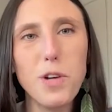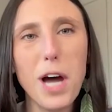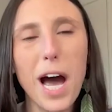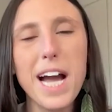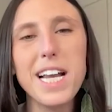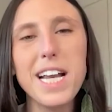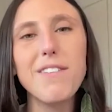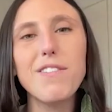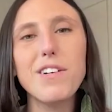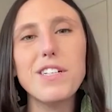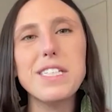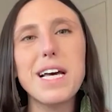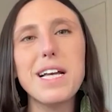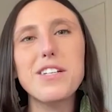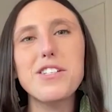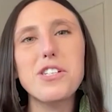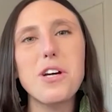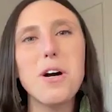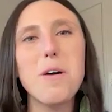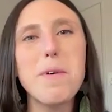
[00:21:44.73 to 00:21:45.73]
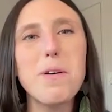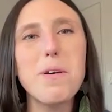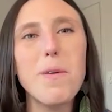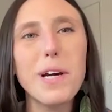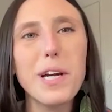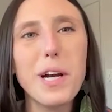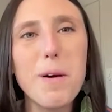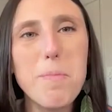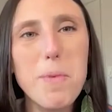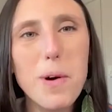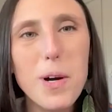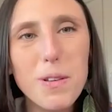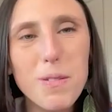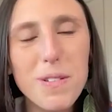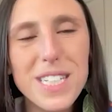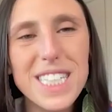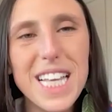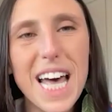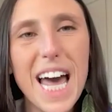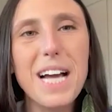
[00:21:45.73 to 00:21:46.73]
I never said, show me what your birth
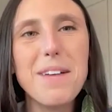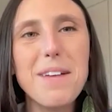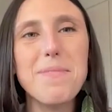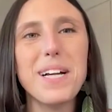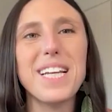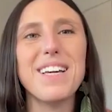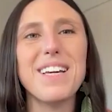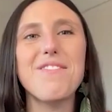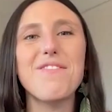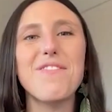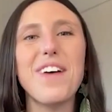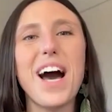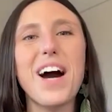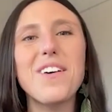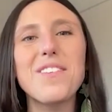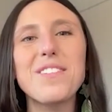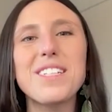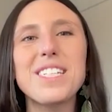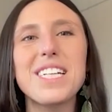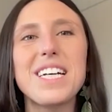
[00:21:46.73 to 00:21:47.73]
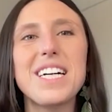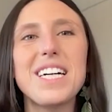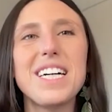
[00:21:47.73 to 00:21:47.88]
was like, but he found